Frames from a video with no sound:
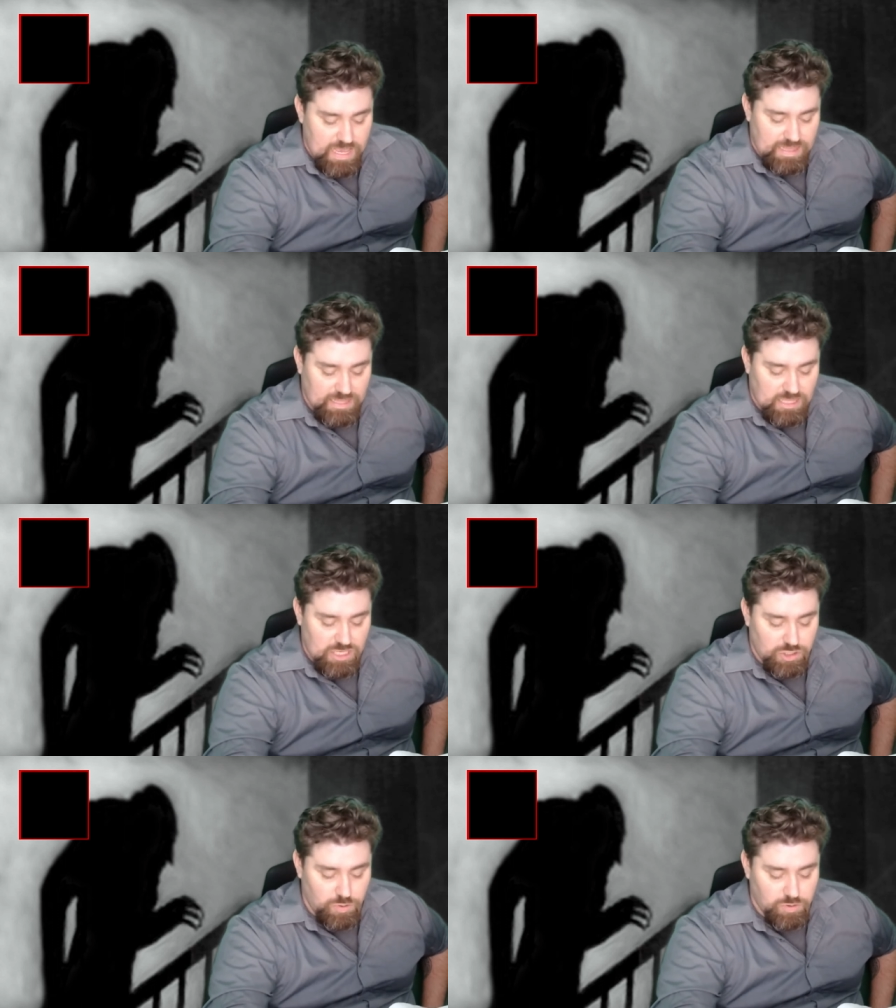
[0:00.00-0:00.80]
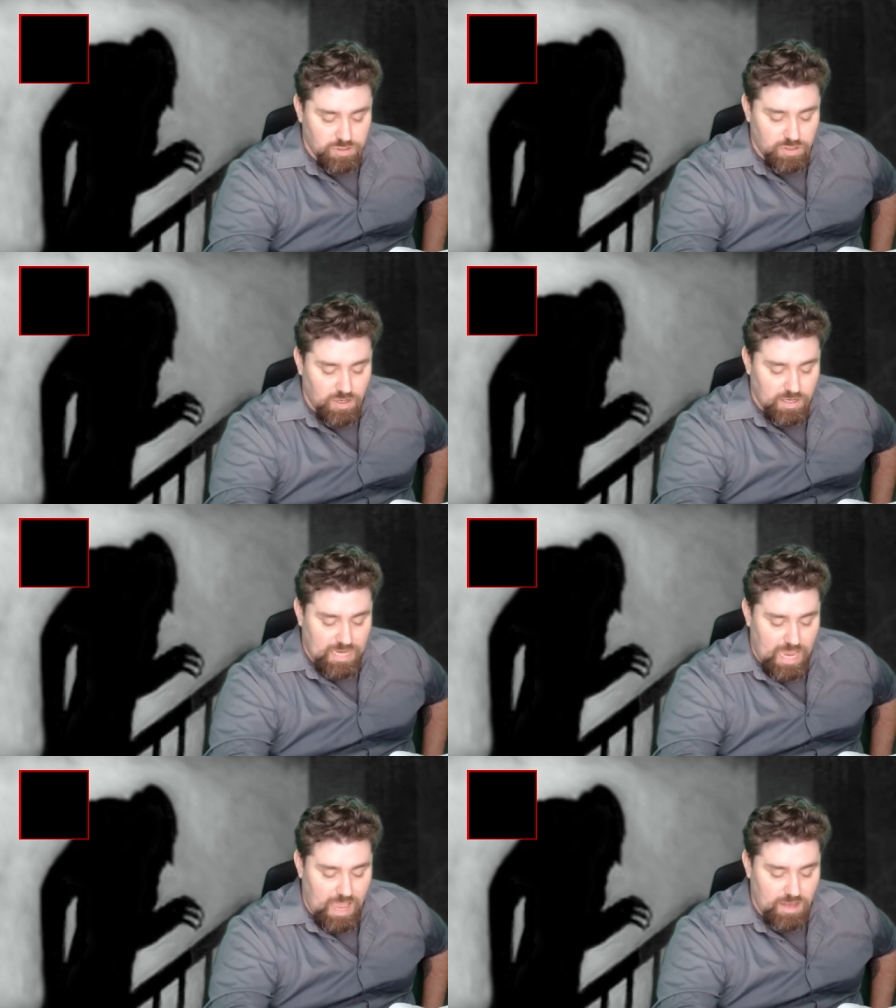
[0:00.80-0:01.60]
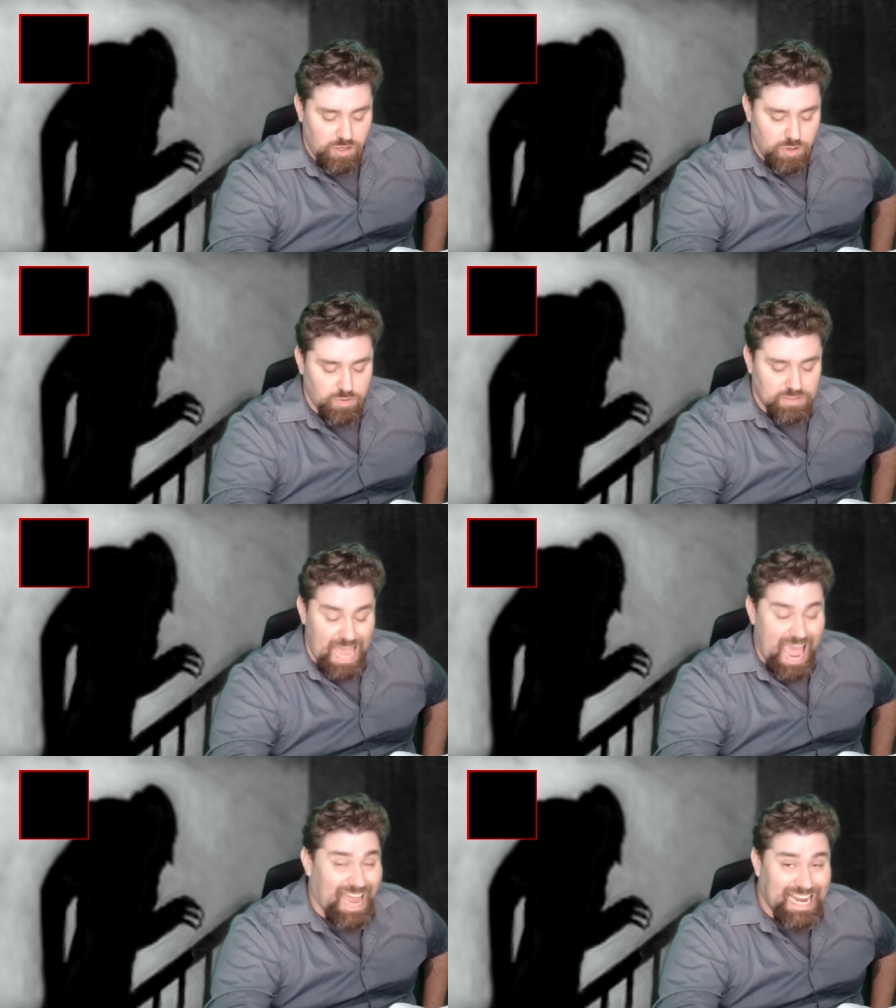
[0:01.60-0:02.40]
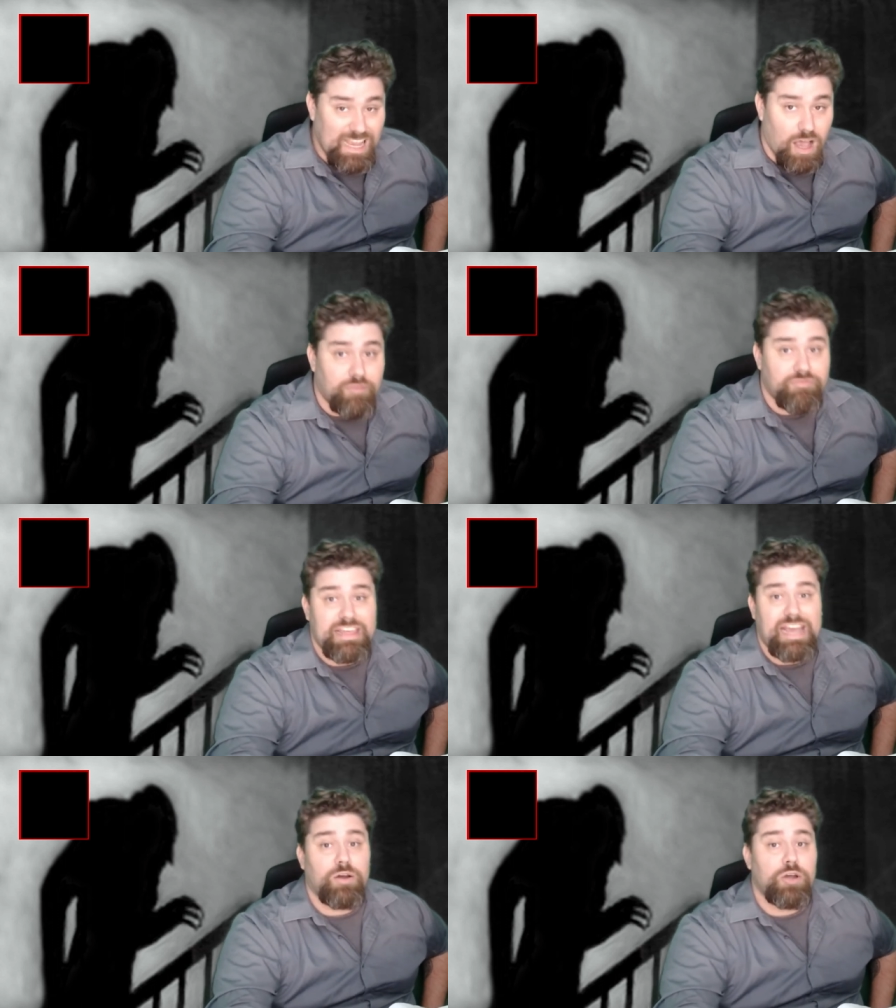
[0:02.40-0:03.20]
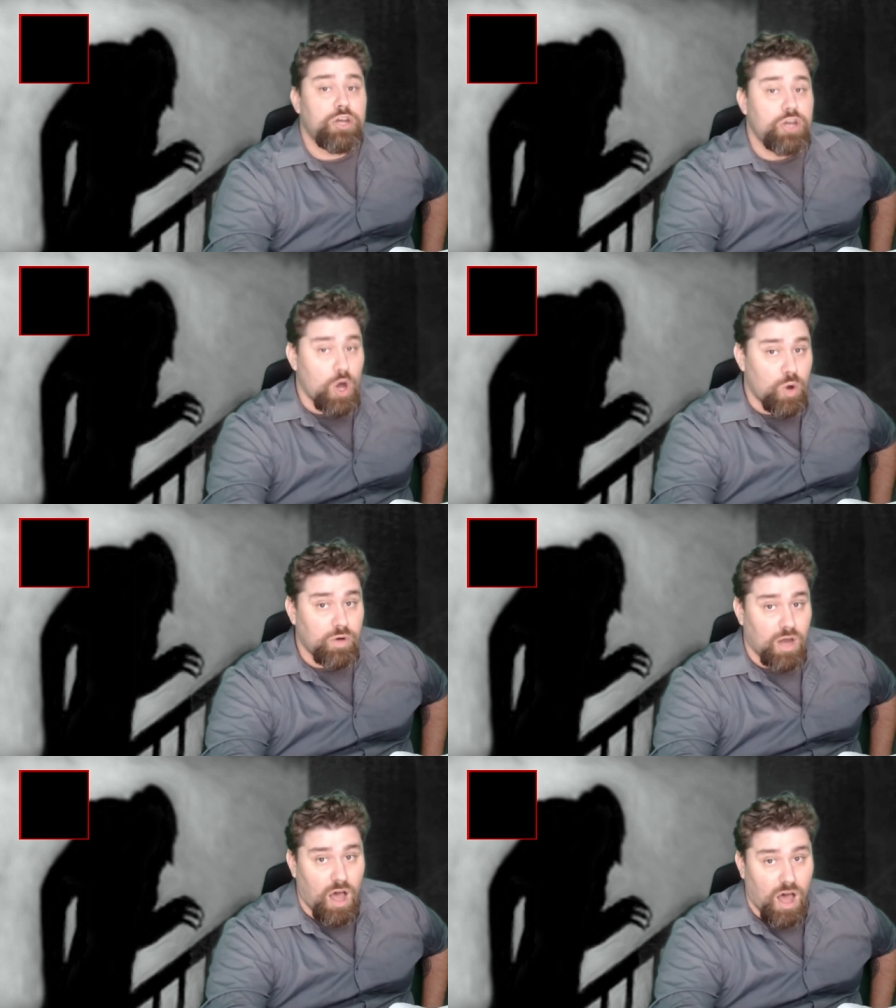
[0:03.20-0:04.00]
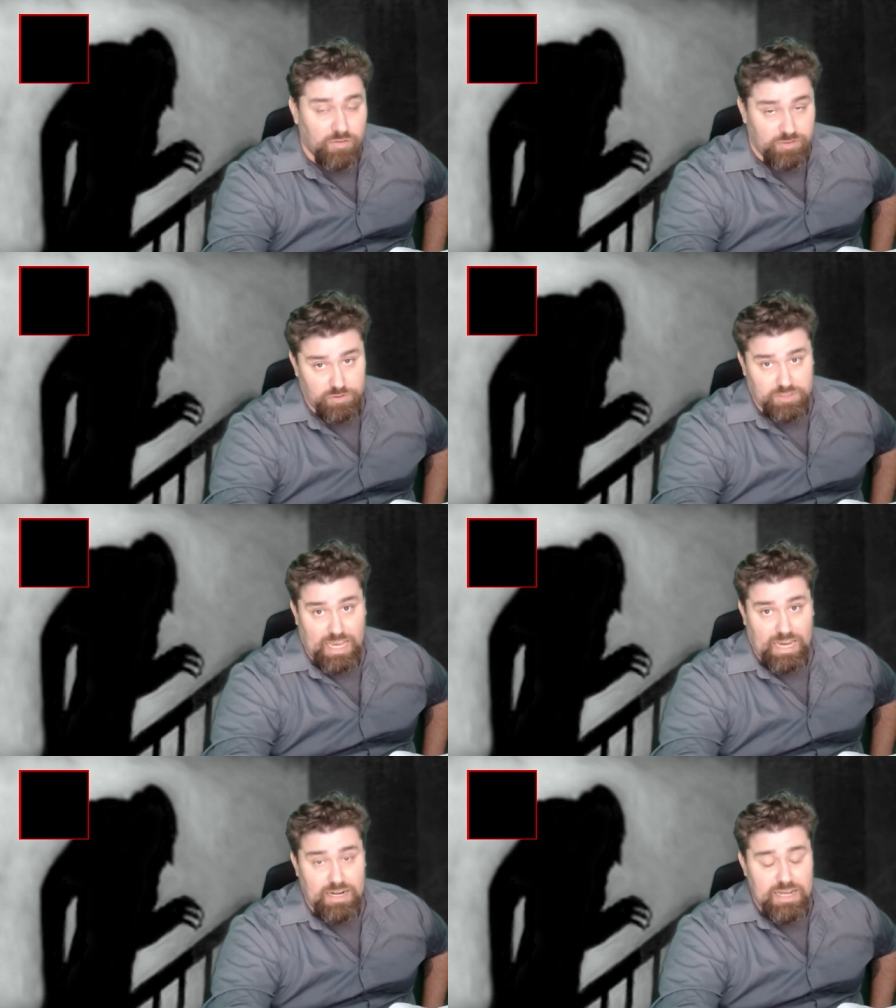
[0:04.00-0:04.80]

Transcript: that the user can use any of their known obfuscate.